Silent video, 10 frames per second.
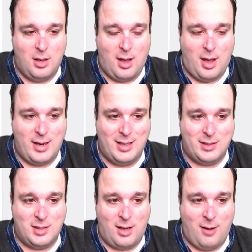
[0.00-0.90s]
on
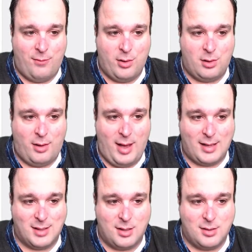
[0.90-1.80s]
its vertical
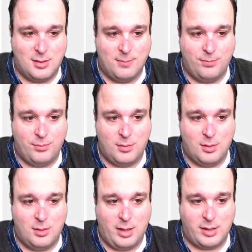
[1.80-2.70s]
axis,
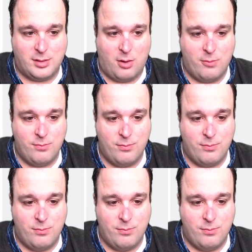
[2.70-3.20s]
like so.